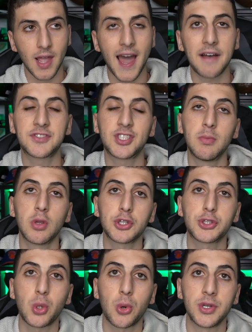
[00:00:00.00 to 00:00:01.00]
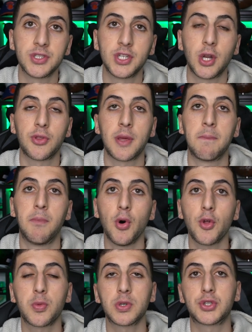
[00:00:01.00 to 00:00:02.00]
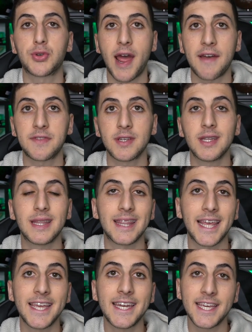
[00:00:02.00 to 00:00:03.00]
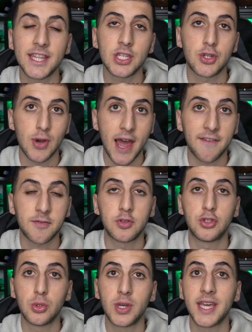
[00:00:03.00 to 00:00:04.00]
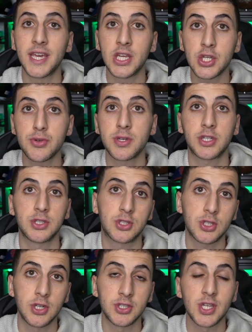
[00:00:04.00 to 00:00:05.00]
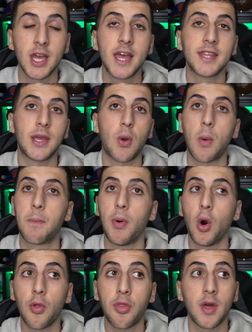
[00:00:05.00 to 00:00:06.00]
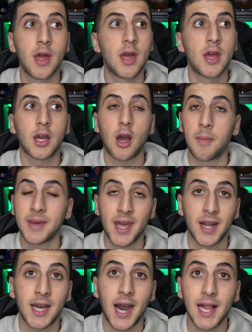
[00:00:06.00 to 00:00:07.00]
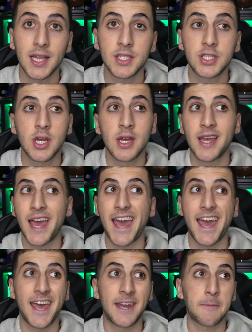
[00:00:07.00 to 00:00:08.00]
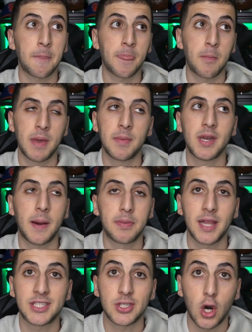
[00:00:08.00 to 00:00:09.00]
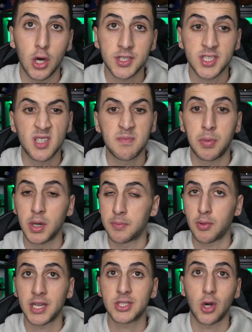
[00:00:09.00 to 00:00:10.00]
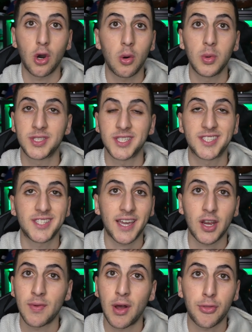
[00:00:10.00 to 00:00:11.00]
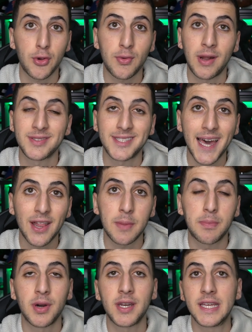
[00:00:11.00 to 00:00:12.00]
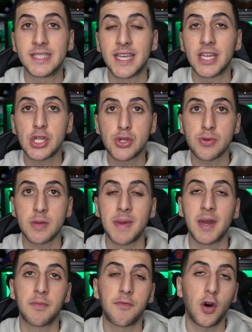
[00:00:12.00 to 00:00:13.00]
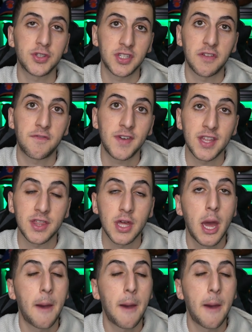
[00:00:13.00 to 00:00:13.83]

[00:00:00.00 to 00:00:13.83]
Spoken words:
have similar stories. You know, they both were drafted late in the draft due to injury concerns. They were both coming out of college, and maybe not Bless Austin, but Bryce Hall was a second round, third round talent, but his injury made him fall to the fifth.